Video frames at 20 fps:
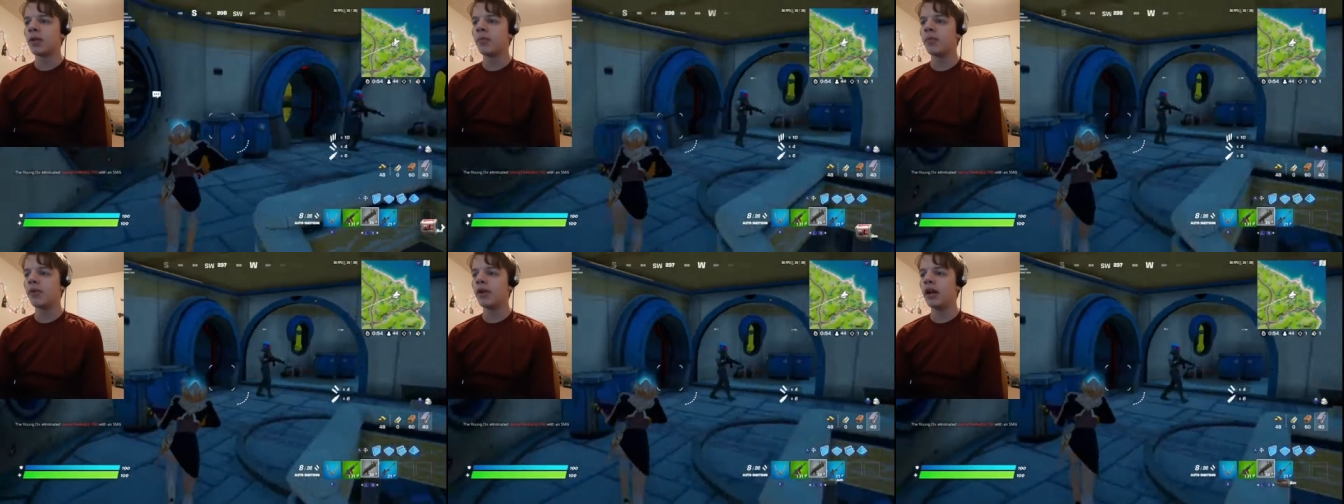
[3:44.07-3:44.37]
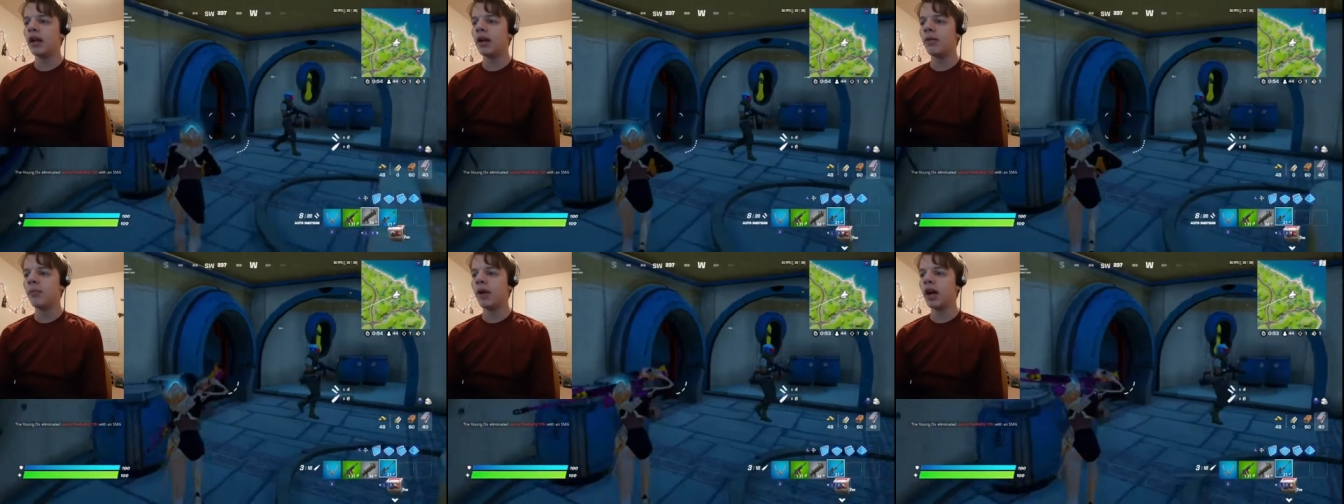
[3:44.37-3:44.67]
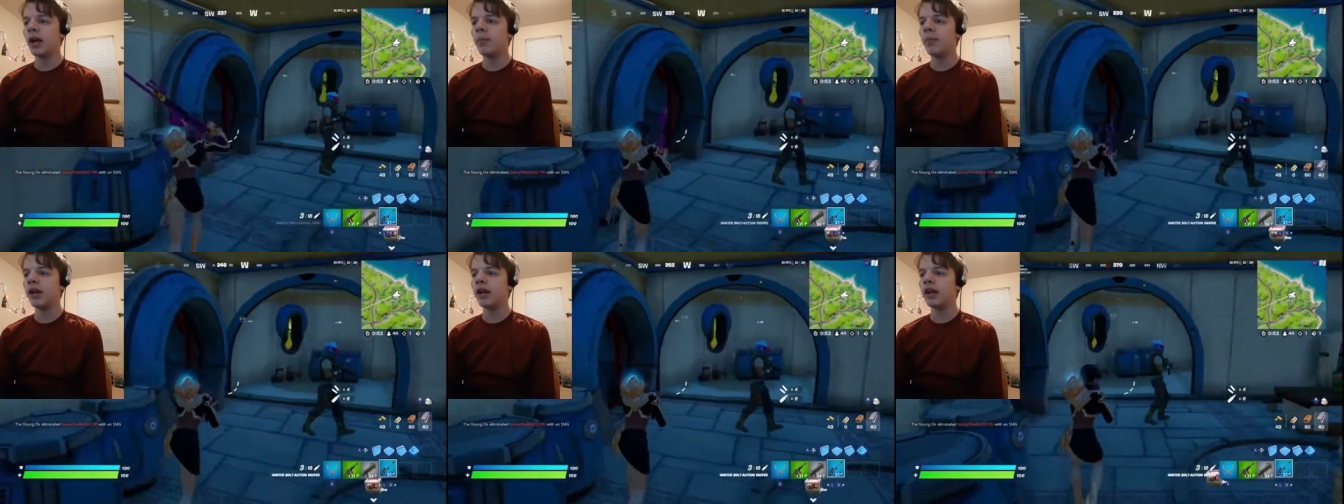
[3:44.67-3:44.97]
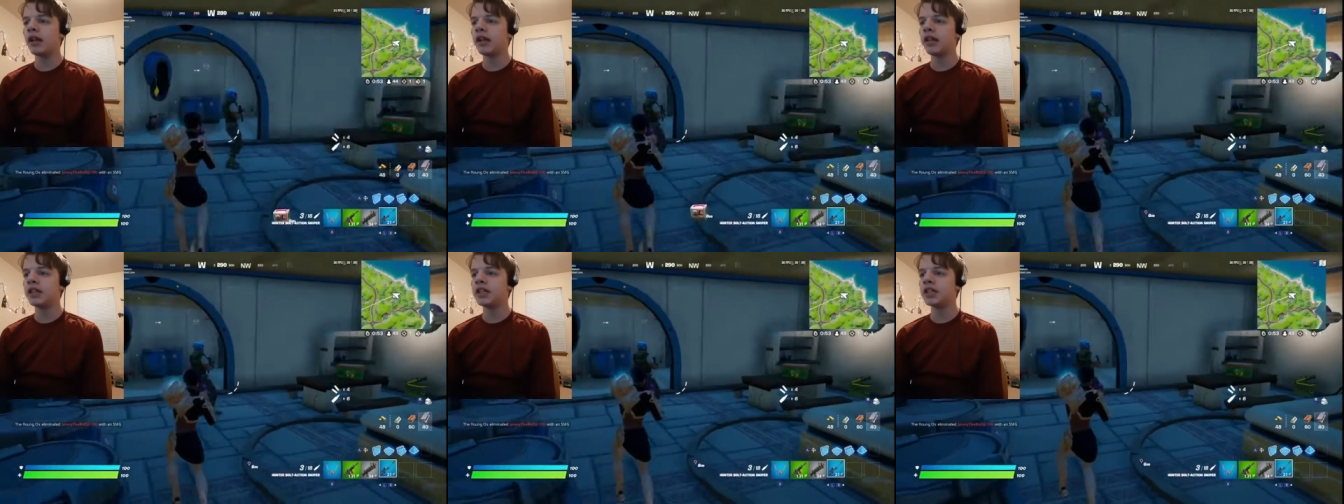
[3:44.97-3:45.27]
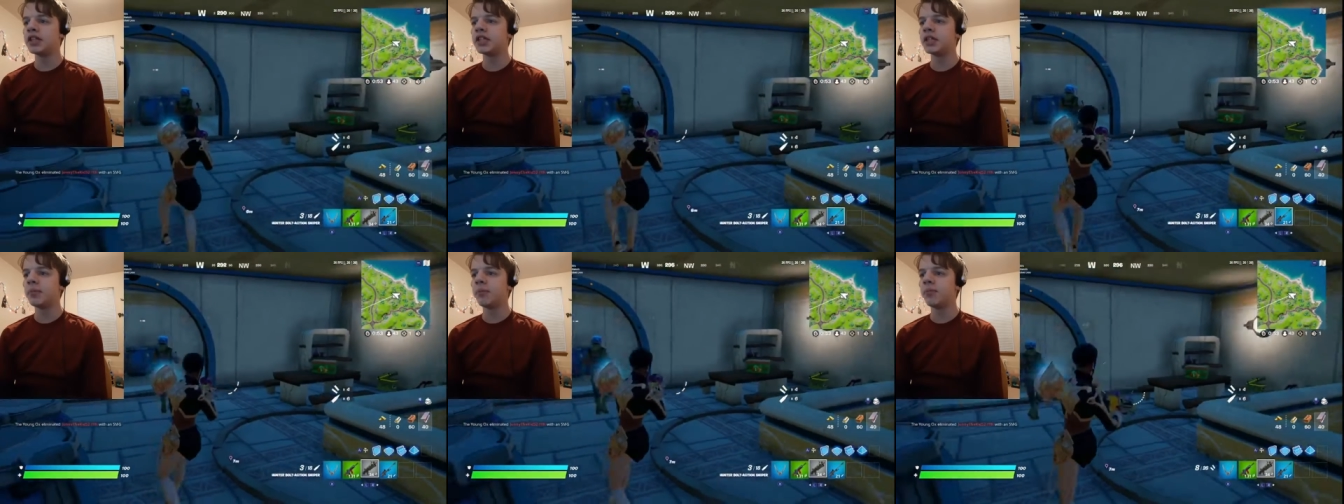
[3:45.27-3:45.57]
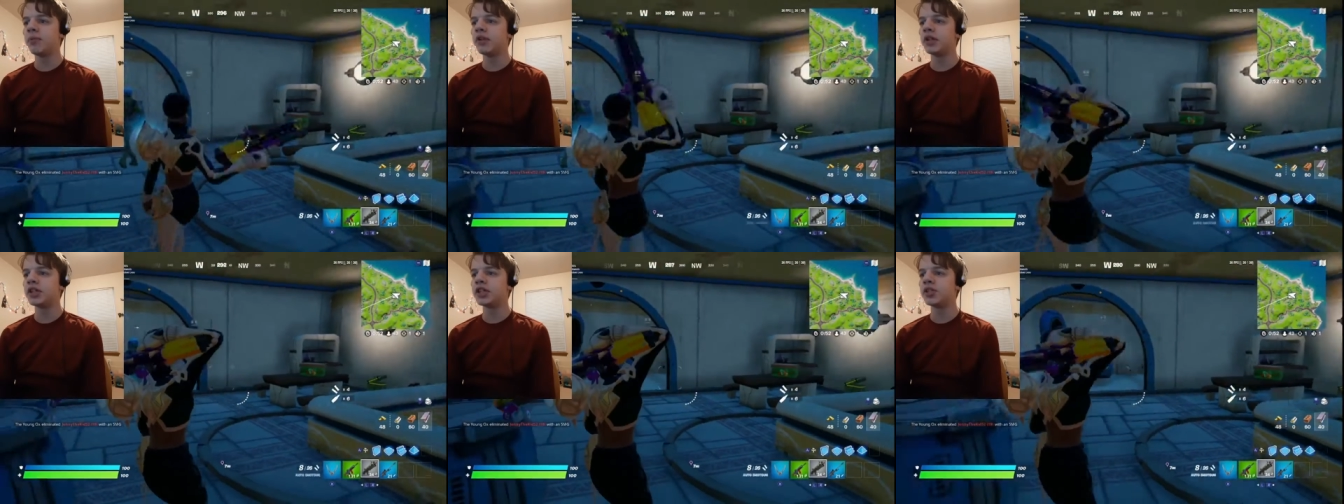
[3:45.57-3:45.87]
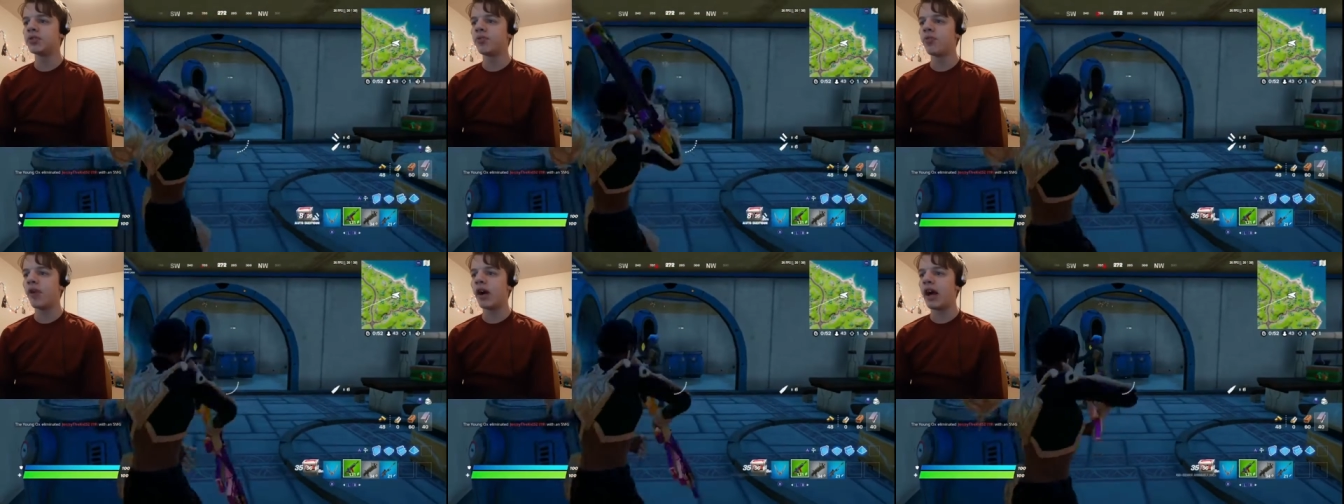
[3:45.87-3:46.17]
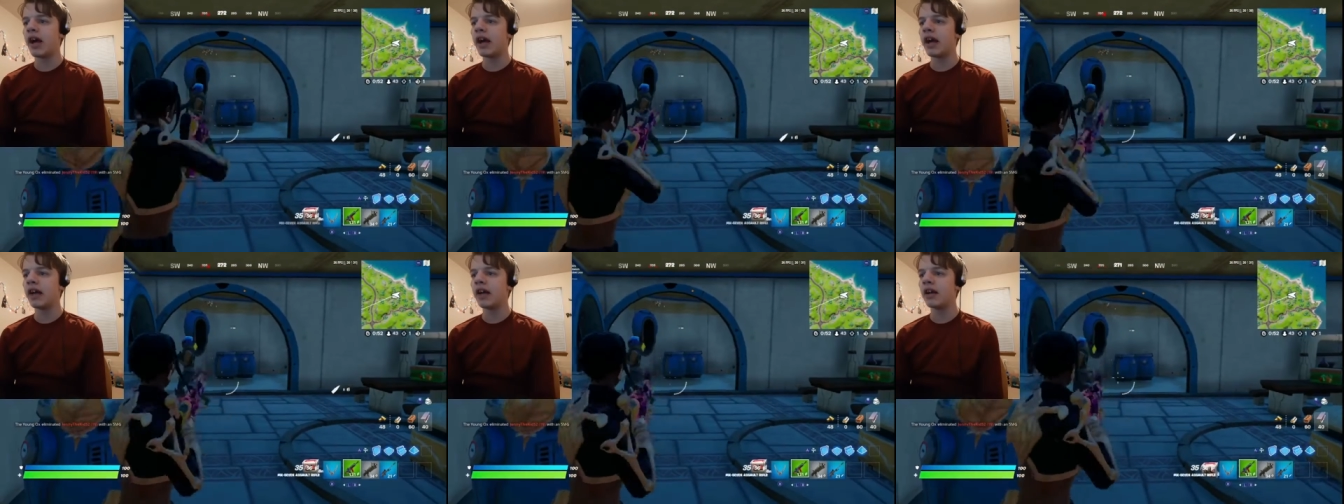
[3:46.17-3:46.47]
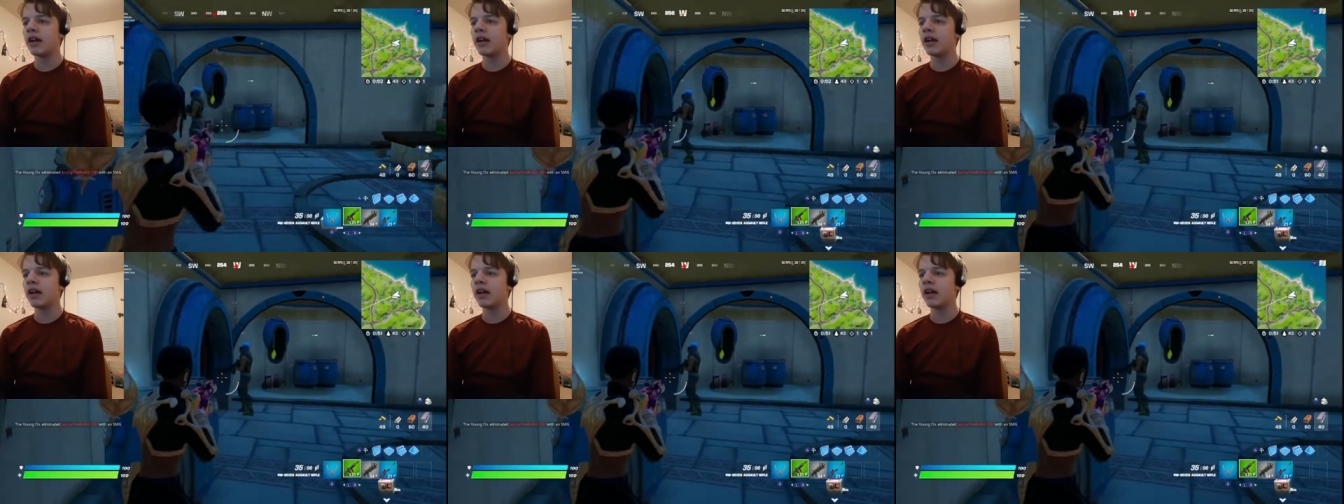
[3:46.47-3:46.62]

But, in my opinion, the simplest way